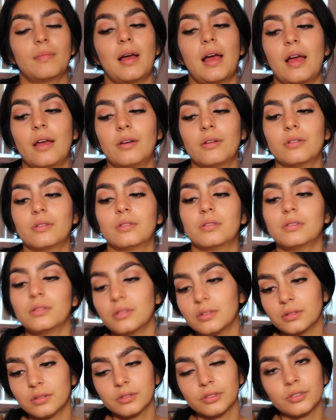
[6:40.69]
mile.
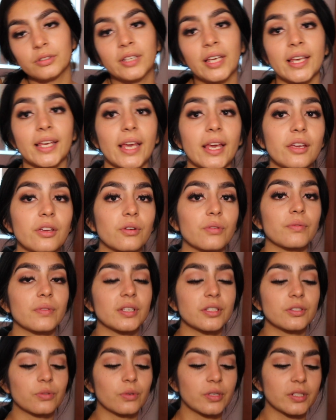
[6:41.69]
You can get your
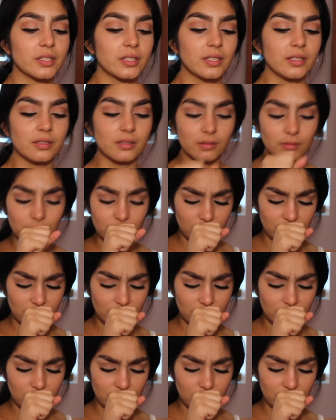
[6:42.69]
resources